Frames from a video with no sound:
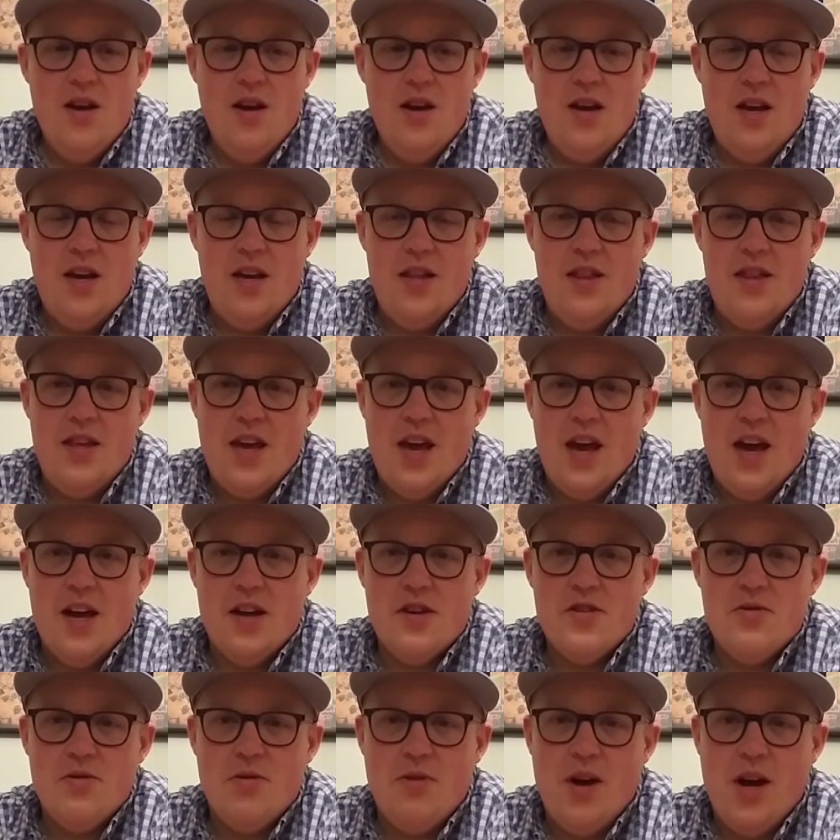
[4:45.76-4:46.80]
in the
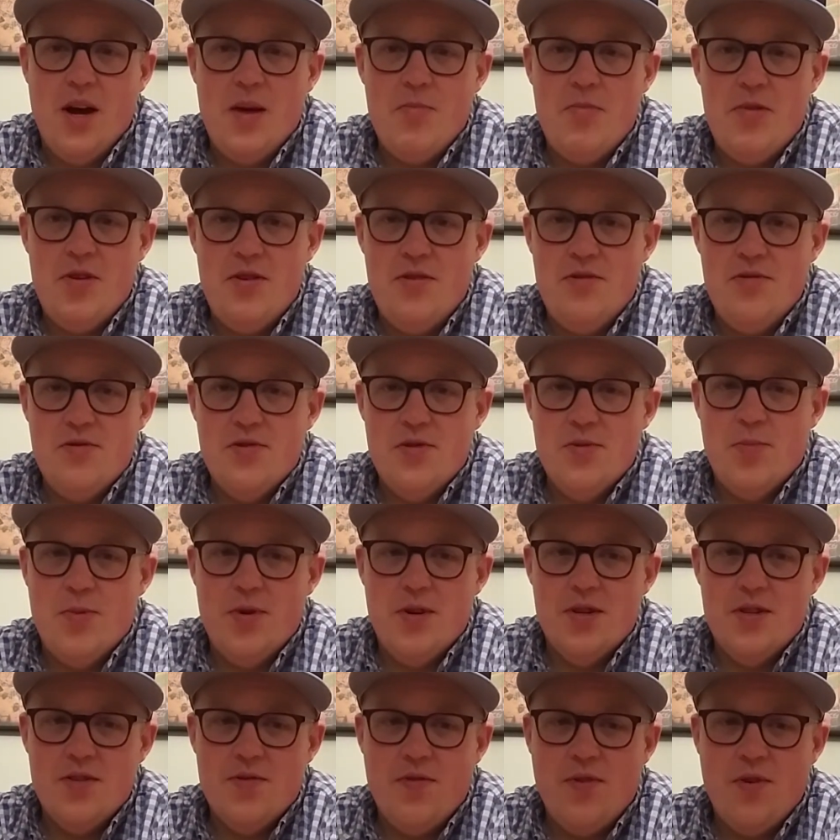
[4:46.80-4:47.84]
actual IBUs, but
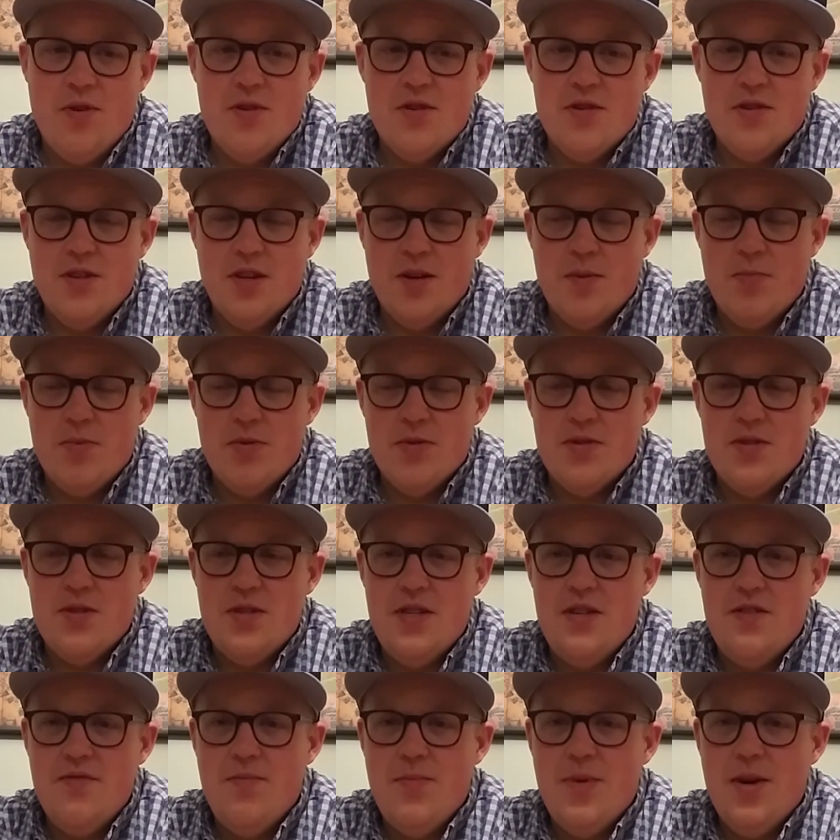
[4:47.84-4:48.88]
as far as, like,
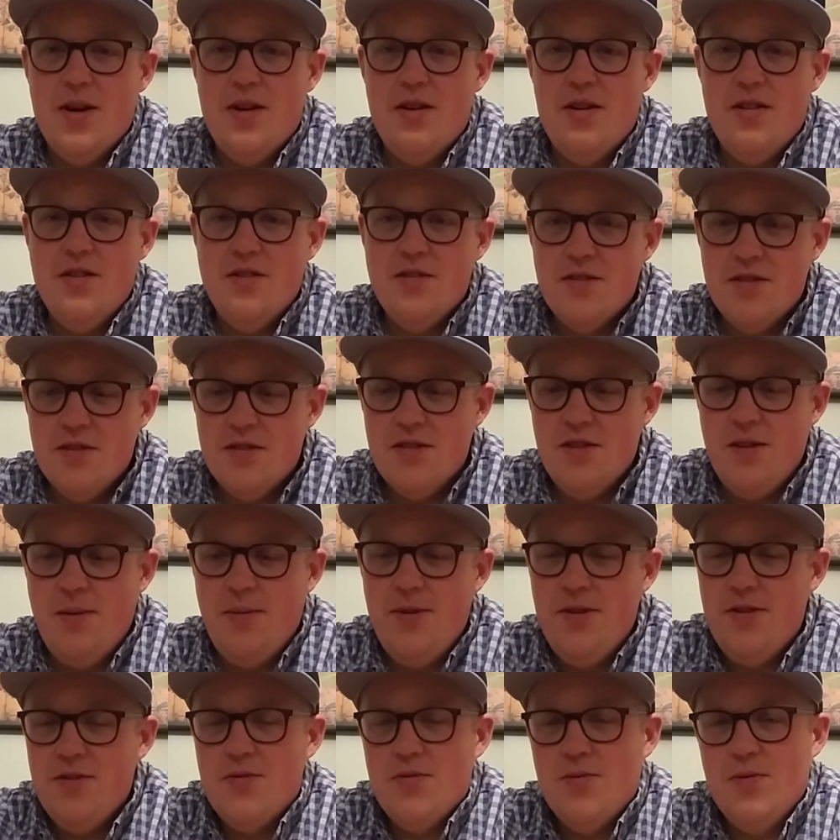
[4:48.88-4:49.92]
perceived bitterness, some
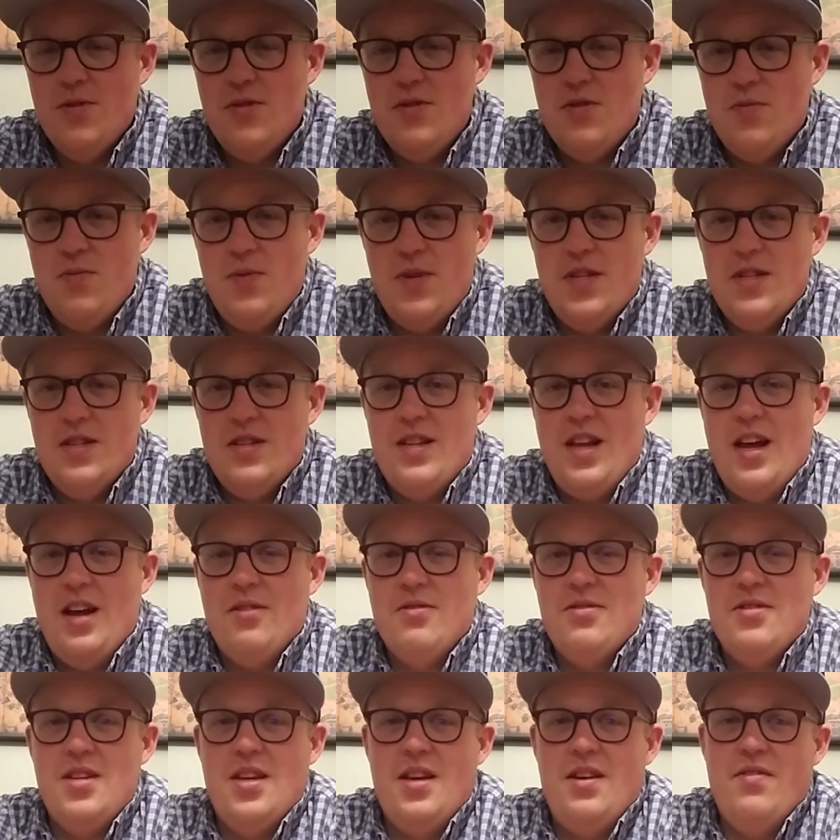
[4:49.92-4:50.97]
of those really sweet
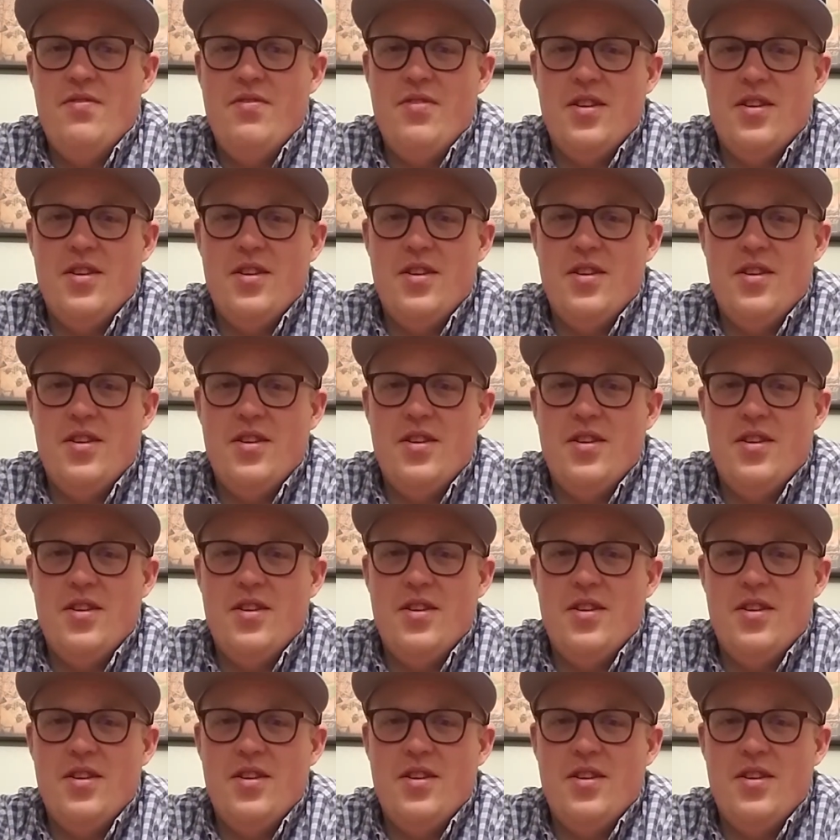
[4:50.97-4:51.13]
stouts, they have,